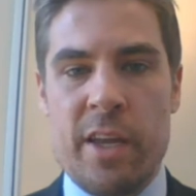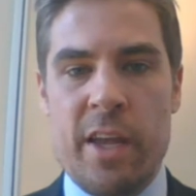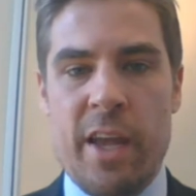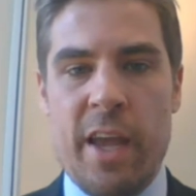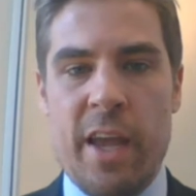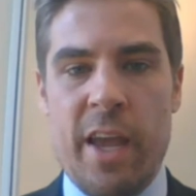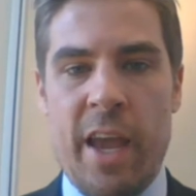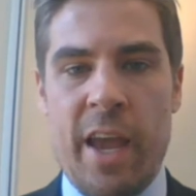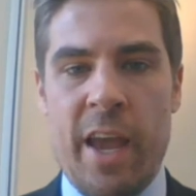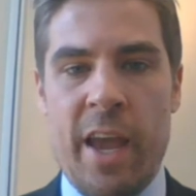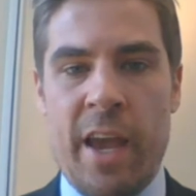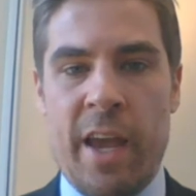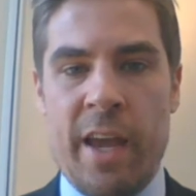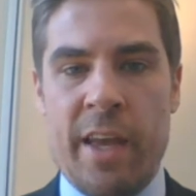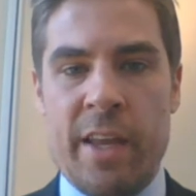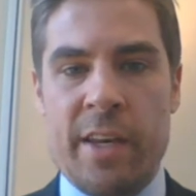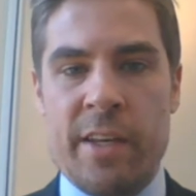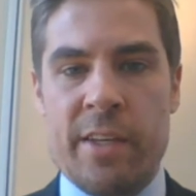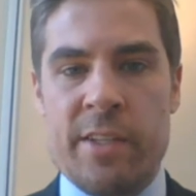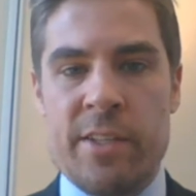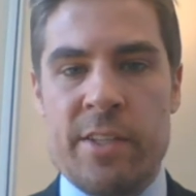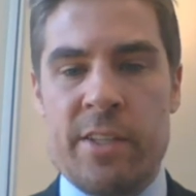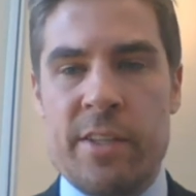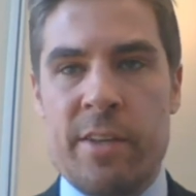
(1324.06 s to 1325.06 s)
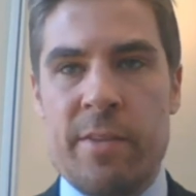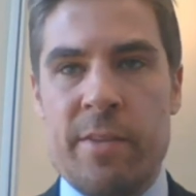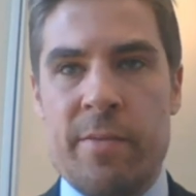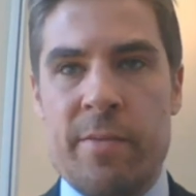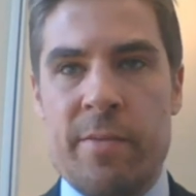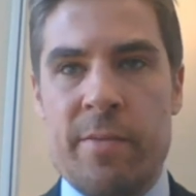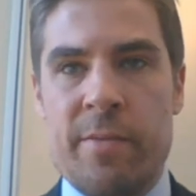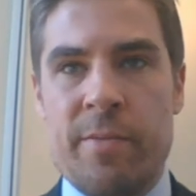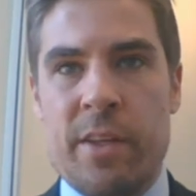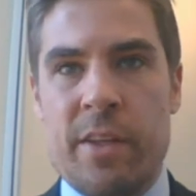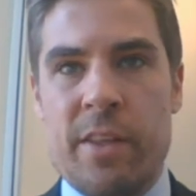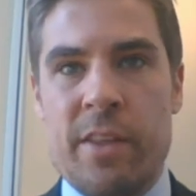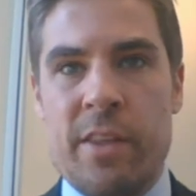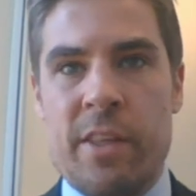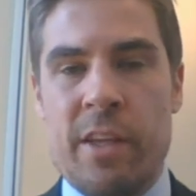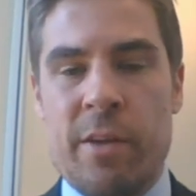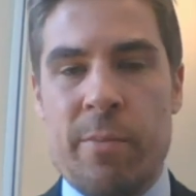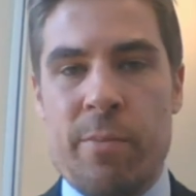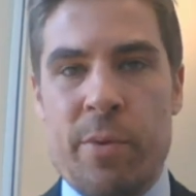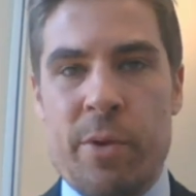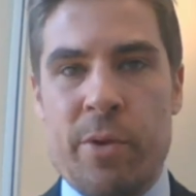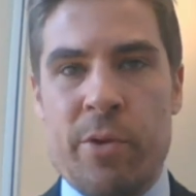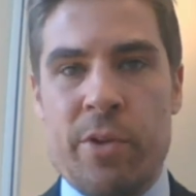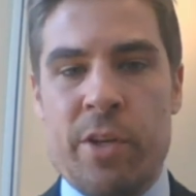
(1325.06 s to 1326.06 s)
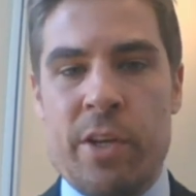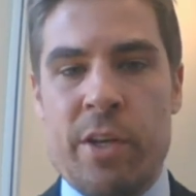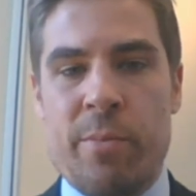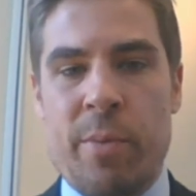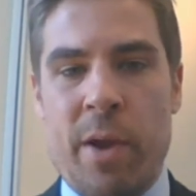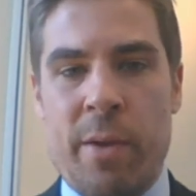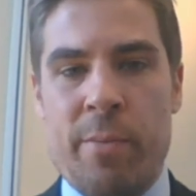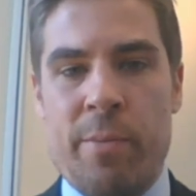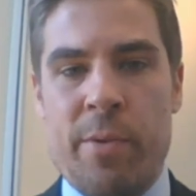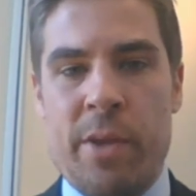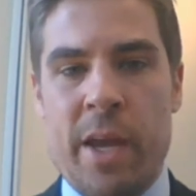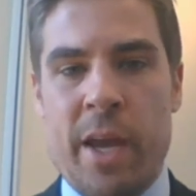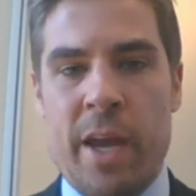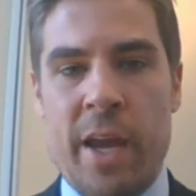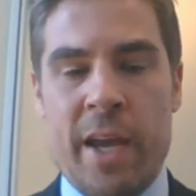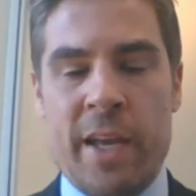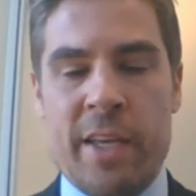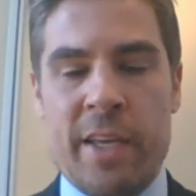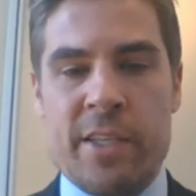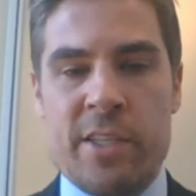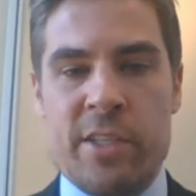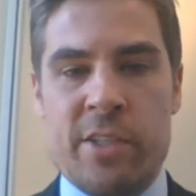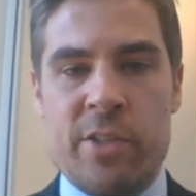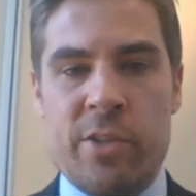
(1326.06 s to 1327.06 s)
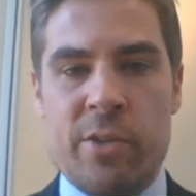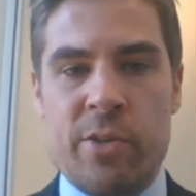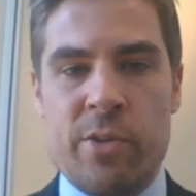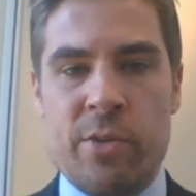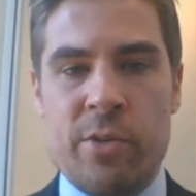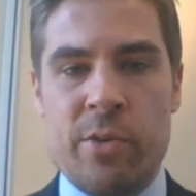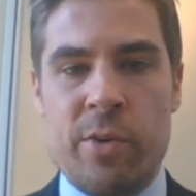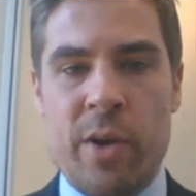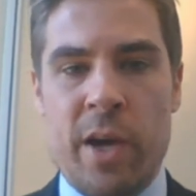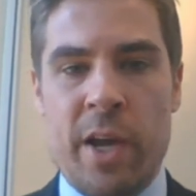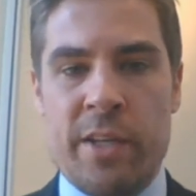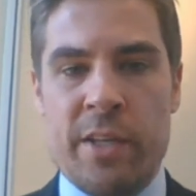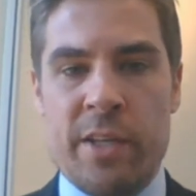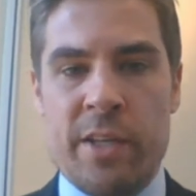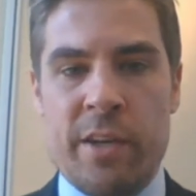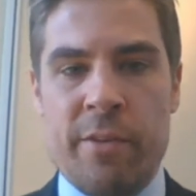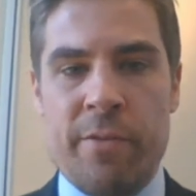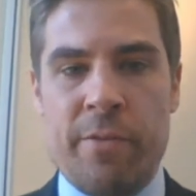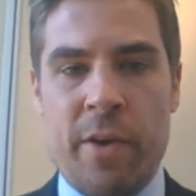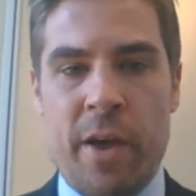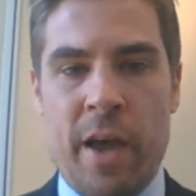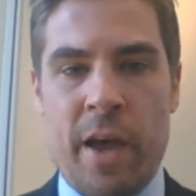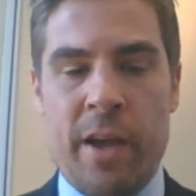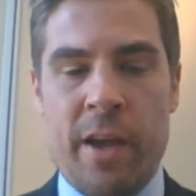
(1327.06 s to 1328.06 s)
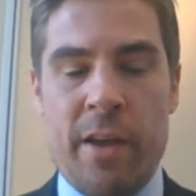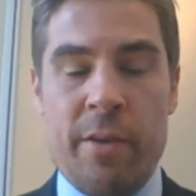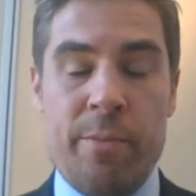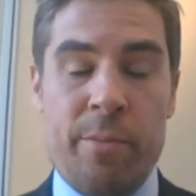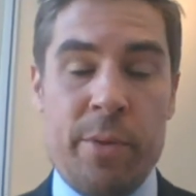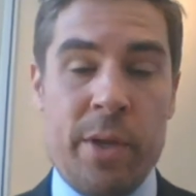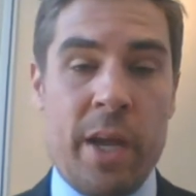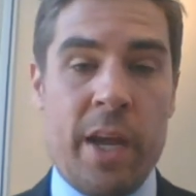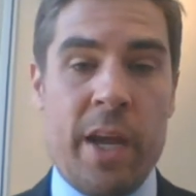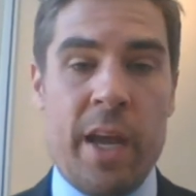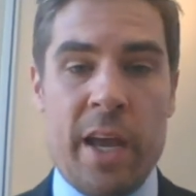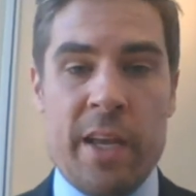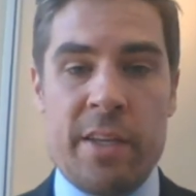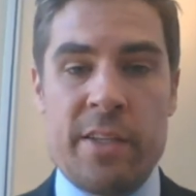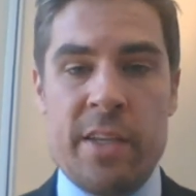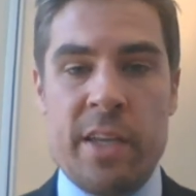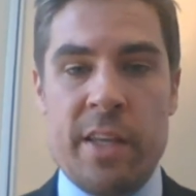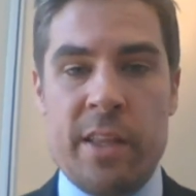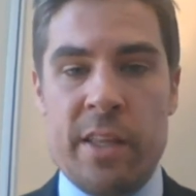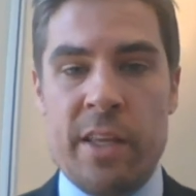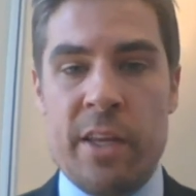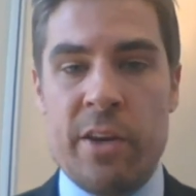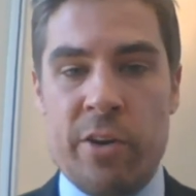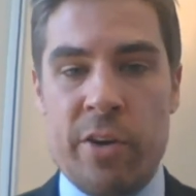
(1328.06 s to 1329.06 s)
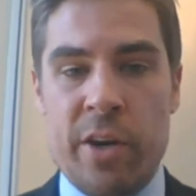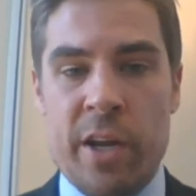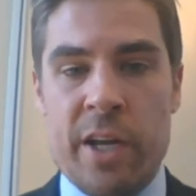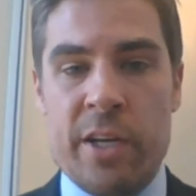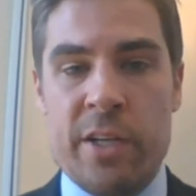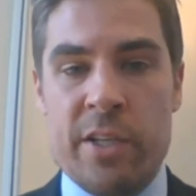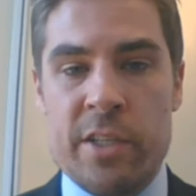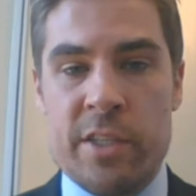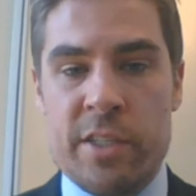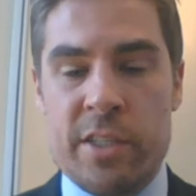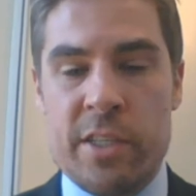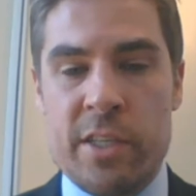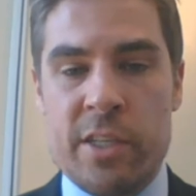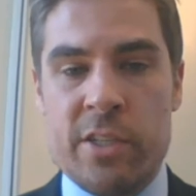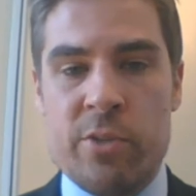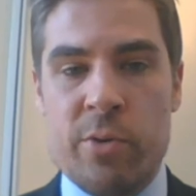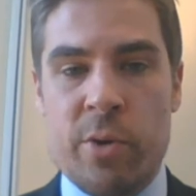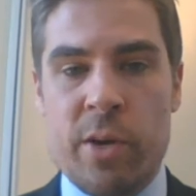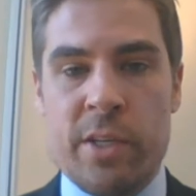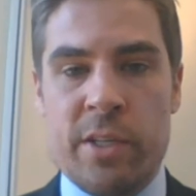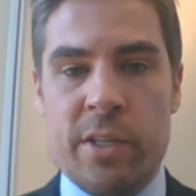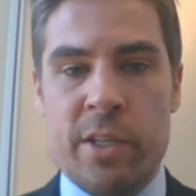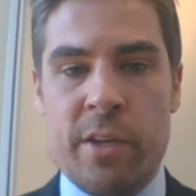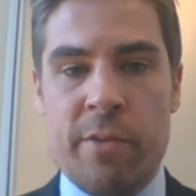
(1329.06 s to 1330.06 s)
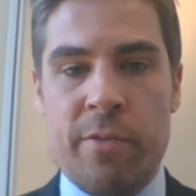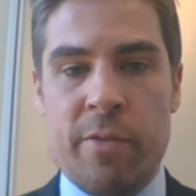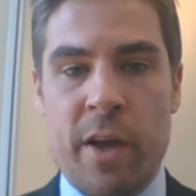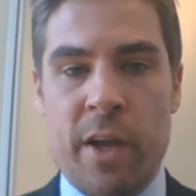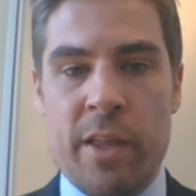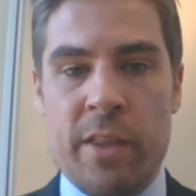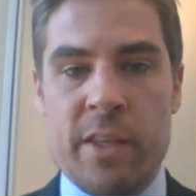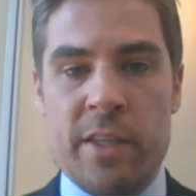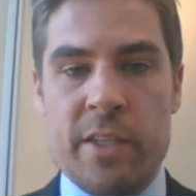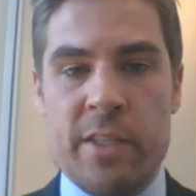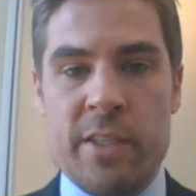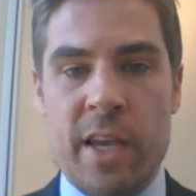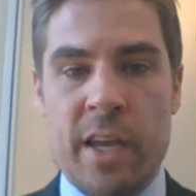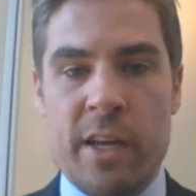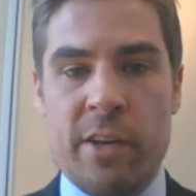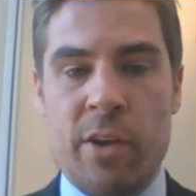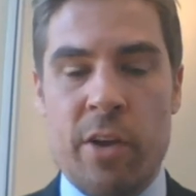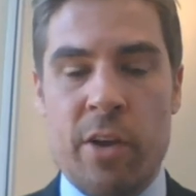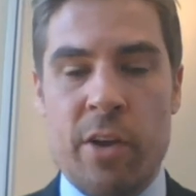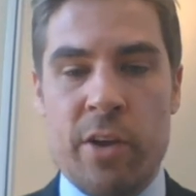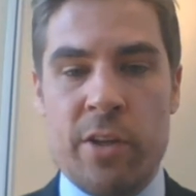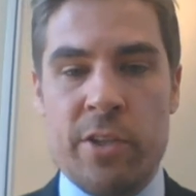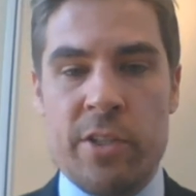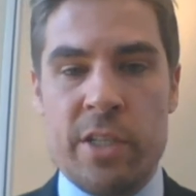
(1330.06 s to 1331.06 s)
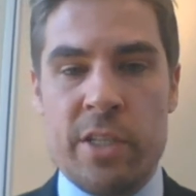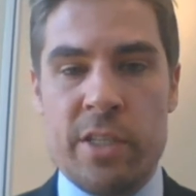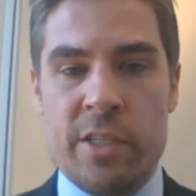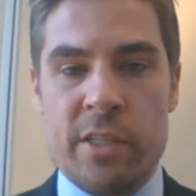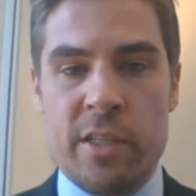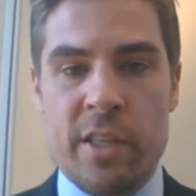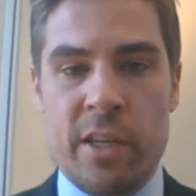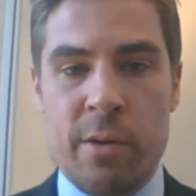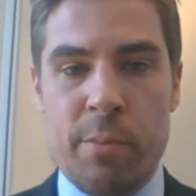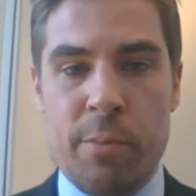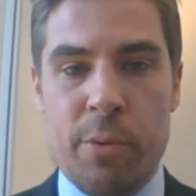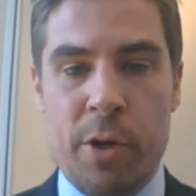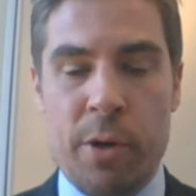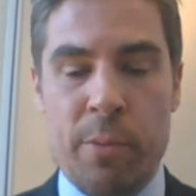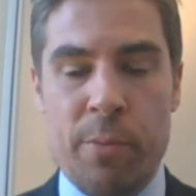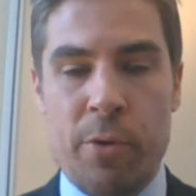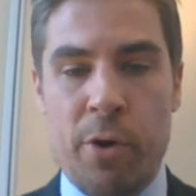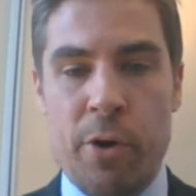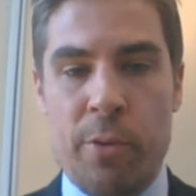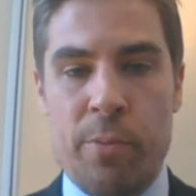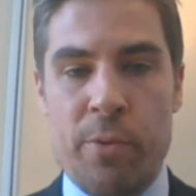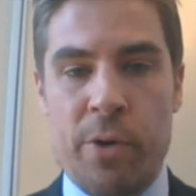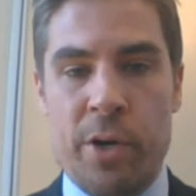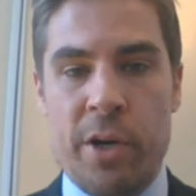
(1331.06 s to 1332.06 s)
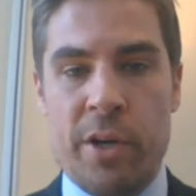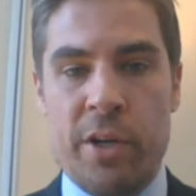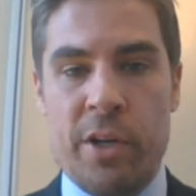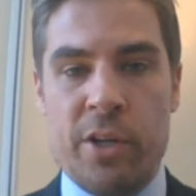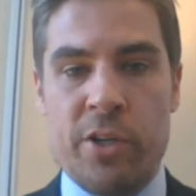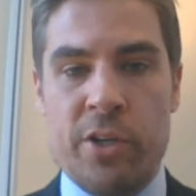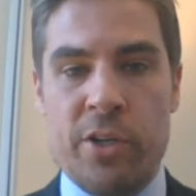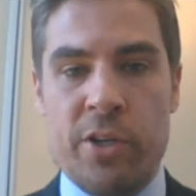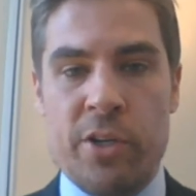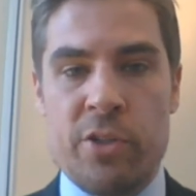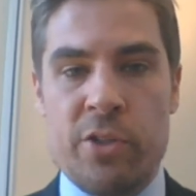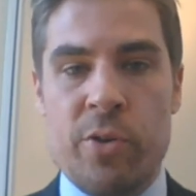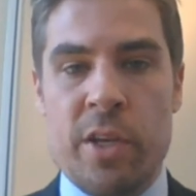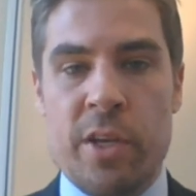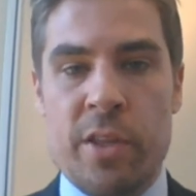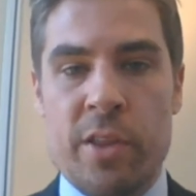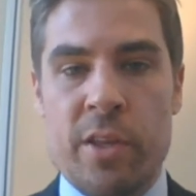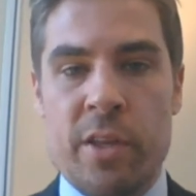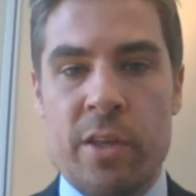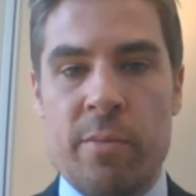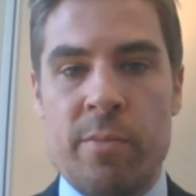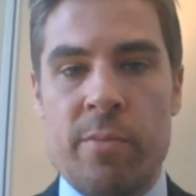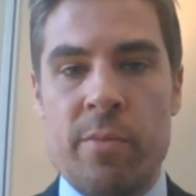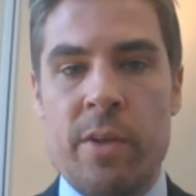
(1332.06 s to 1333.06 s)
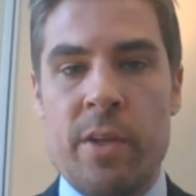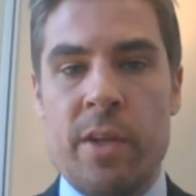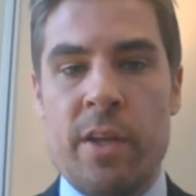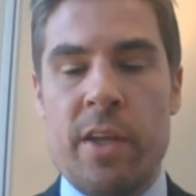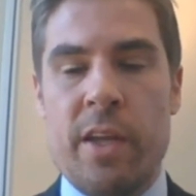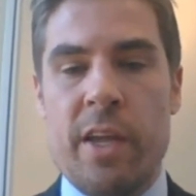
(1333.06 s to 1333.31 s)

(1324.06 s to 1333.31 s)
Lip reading: and the ability by BIS and the interagency to identify these technologies and then put appropriate controls on them.